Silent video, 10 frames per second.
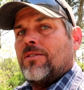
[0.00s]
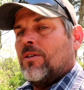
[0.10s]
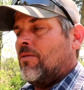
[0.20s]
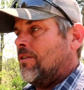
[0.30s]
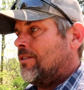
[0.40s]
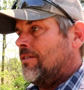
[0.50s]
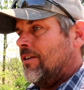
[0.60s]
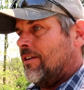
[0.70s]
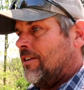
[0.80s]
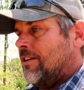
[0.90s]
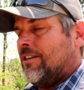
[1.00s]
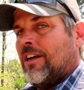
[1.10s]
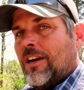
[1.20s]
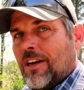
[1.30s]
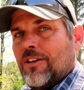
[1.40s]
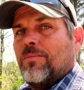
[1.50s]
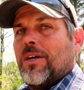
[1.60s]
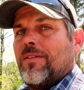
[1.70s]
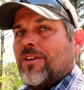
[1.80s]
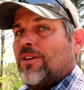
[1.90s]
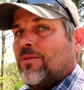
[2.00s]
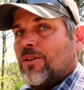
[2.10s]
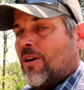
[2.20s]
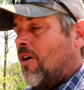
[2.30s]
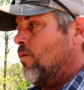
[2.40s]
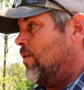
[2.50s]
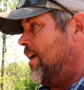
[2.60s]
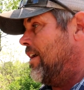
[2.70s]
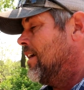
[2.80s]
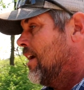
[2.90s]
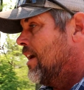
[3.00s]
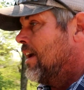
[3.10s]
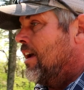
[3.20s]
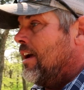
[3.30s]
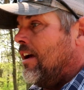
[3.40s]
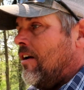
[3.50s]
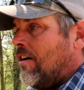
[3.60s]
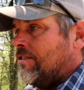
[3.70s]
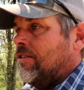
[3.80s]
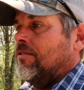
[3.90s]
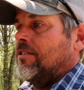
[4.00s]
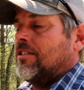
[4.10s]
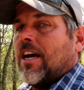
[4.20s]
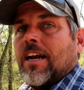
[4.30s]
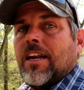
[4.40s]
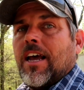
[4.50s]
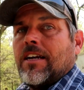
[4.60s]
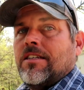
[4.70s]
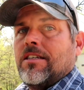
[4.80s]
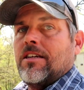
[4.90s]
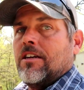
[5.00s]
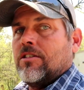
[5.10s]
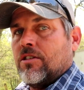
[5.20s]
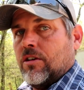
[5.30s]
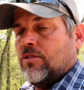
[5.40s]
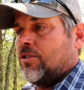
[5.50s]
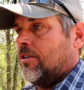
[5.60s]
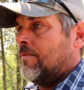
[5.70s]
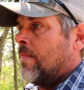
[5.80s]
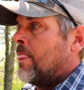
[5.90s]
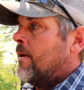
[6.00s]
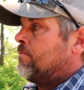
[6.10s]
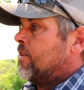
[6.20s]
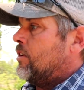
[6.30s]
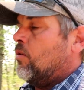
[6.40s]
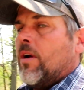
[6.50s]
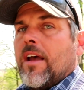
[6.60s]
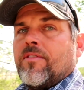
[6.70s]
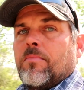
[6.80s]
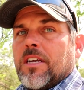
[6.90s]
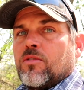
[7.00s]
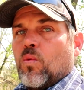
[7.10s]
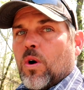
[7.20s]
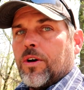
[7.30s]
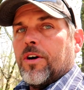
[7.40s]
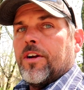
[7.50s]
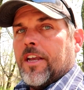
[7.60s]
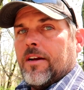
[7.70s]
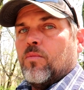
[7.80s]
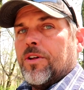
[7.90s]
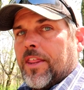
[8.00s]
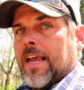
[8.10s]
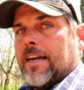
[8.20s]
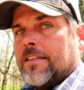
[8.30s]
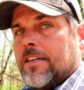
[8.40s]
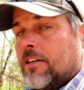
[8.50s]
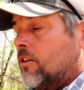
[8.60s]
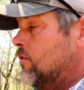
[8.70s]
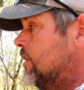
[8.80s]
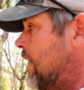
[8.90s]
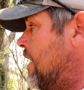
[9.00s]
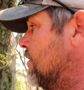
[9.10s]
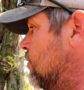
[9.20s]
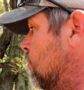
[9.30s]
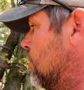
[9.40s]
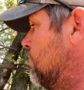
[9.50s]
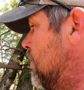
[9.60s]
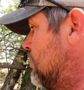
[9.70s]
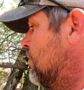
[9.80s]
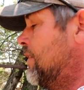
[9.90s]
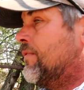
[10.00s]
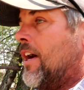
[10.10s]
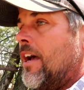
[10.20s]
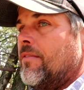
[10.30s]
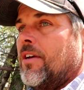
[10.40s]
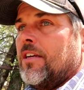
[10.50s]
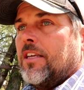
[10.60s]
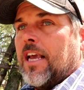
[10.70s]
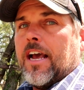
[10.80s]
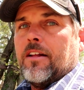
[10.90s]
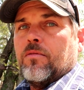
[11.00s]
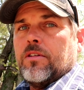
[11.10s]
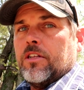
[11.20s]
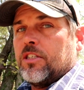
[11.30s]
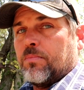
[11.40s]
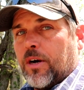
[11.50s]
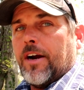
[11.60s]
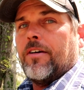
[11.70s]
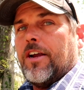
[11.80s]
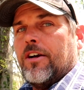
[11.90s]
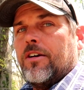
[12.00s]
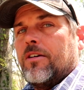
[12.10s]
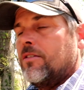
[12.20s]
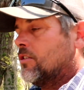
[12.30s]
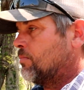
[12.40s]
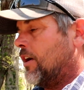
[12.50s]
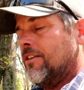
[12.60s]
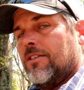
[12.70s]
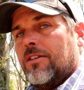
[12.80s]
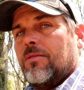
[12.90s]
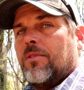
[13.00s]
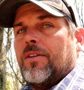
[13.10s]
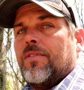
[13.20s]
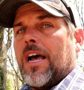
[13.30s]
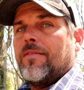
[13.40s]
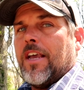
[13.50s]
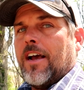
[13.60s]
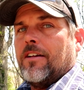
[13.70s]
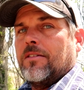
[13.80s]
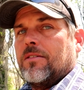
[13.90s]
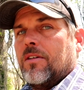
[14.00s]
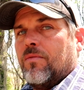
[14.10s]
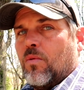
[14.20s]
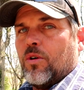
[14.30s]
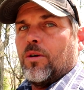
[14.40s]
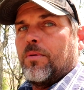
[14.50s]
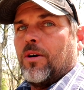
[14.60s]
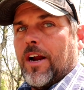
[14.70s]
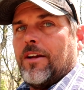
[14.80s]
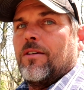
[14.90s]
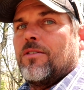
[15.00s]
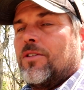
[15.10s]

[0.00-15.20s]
So a little bit of it goes a long way. And also inside that solution, you know, we have to mix water in with that to dilute it down. So we're going to put 25 gallon, this sprayer here sprays on 25 gallons of water per acre.